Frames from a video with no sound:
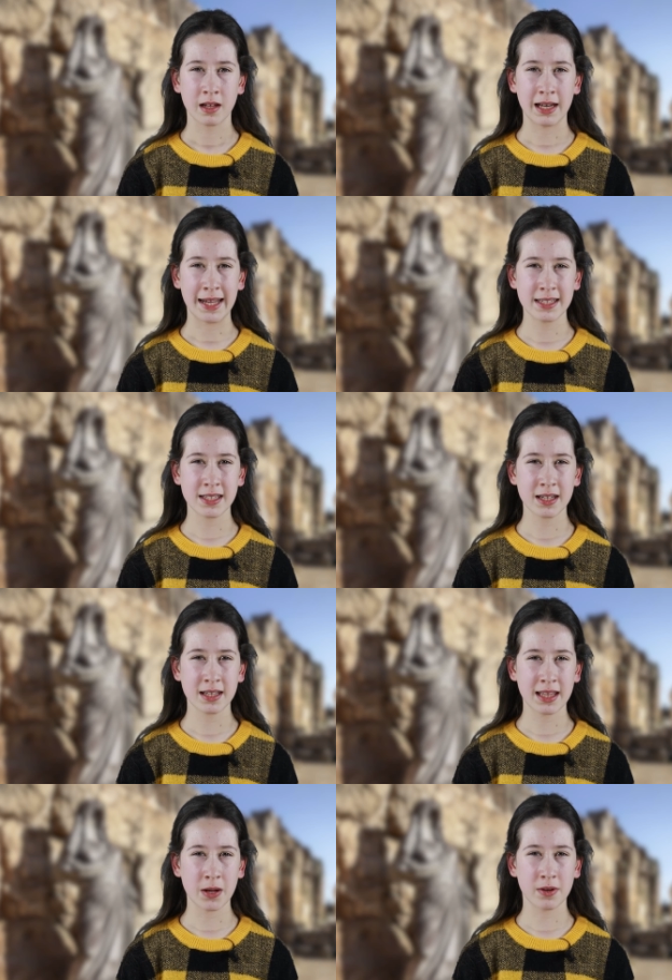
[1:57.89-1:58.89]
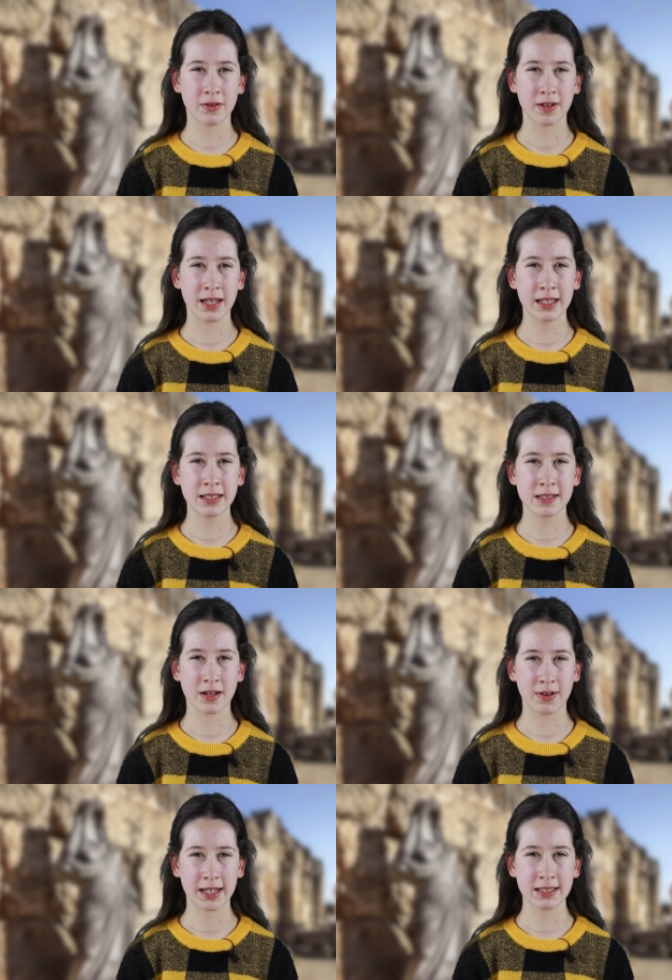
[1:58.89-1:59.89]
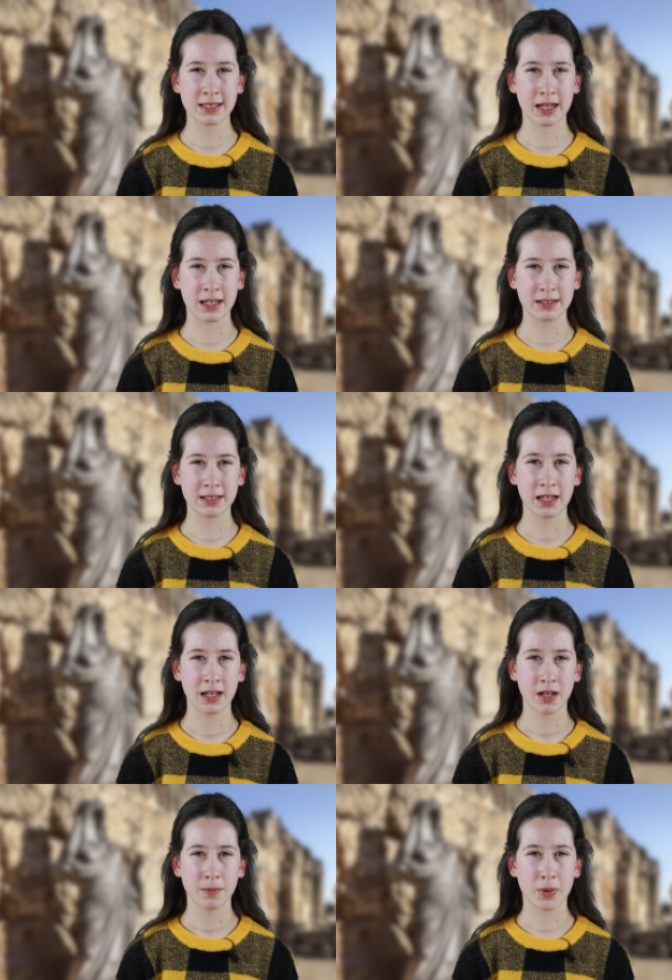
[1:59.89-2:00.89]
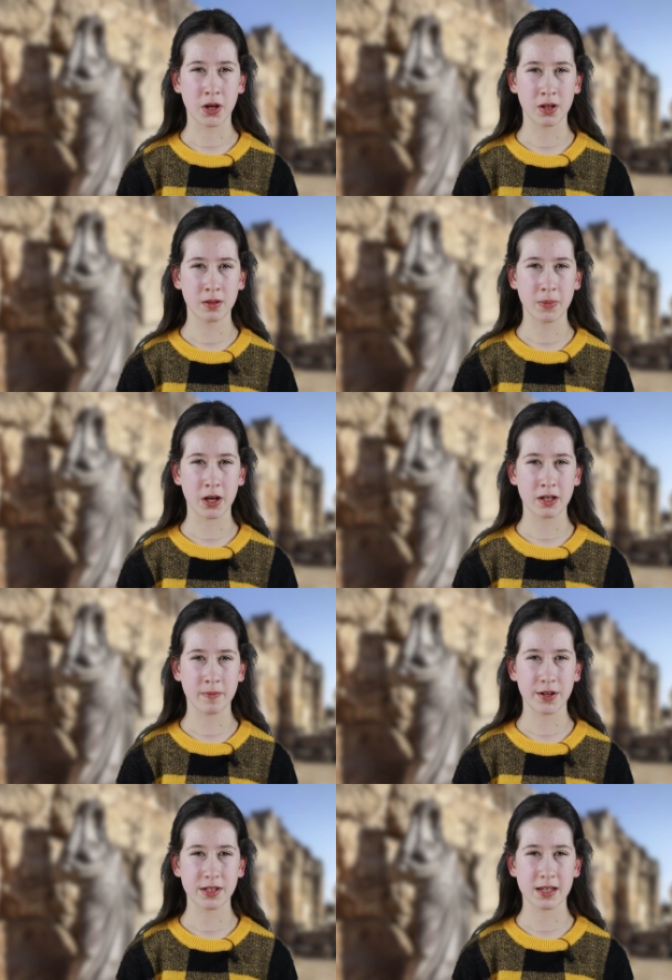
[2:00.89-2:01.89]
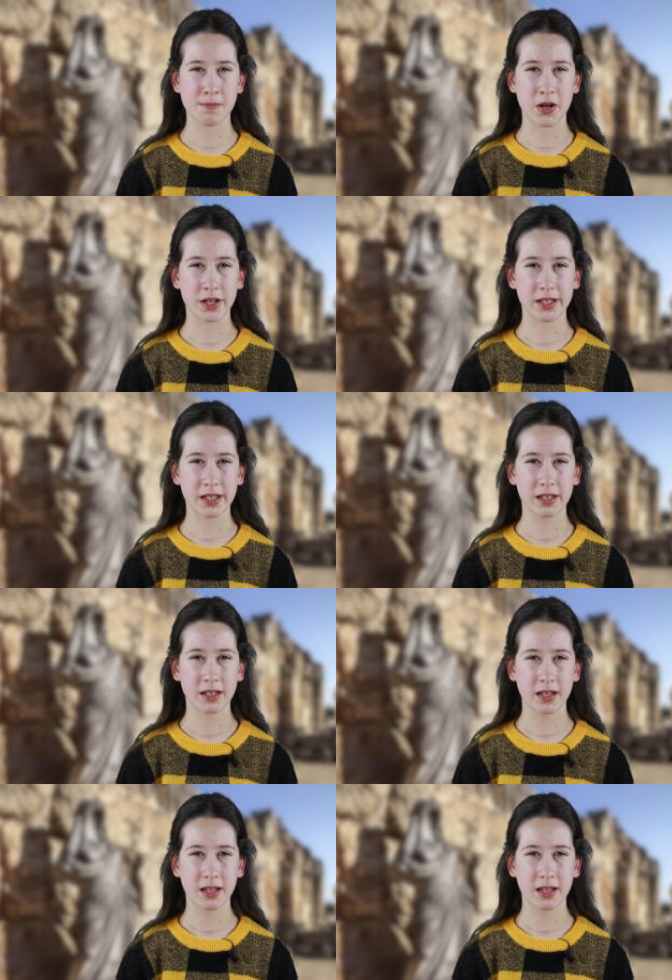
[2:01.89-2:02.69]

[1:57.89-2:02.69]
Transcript: Later, they were reconciled, Paul, Barnabas, and Mark.